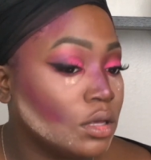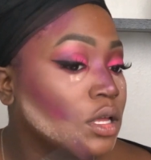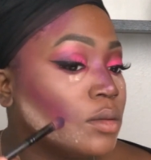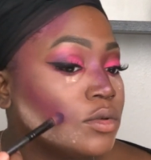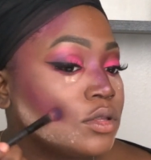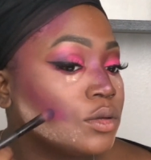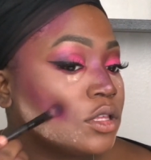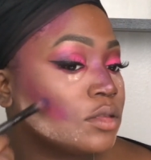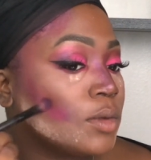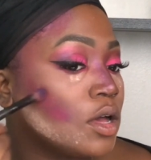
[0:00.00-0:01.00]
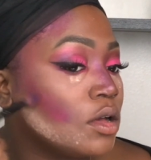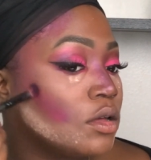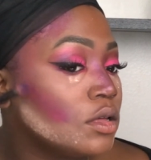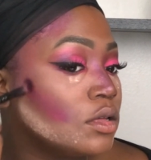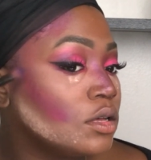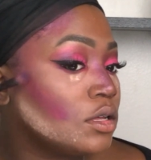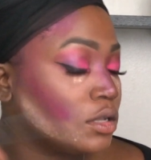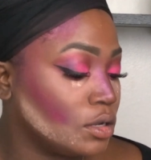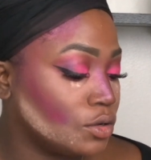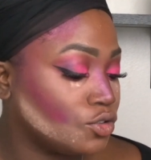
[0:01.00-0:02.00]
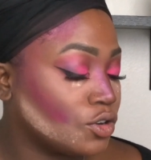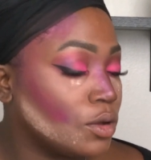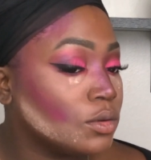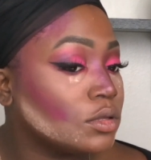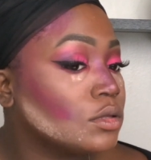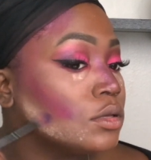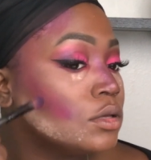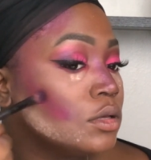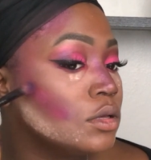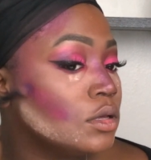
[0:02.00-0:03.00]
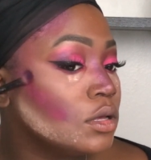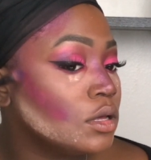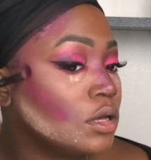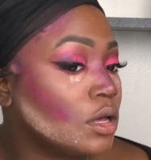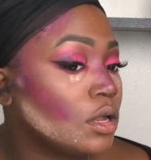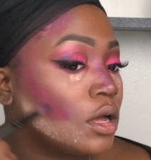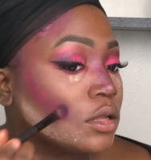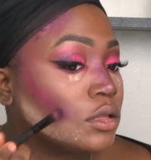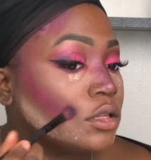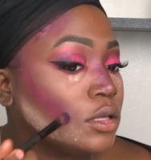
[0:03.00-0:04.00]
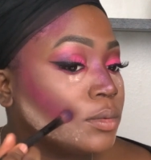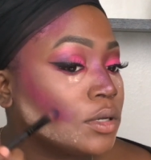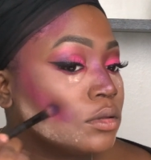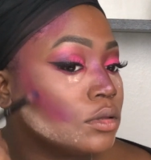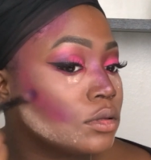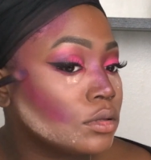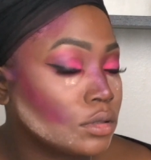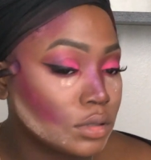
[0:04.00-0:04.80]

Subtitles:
And I'm just doing small little strokes along the cheekbones,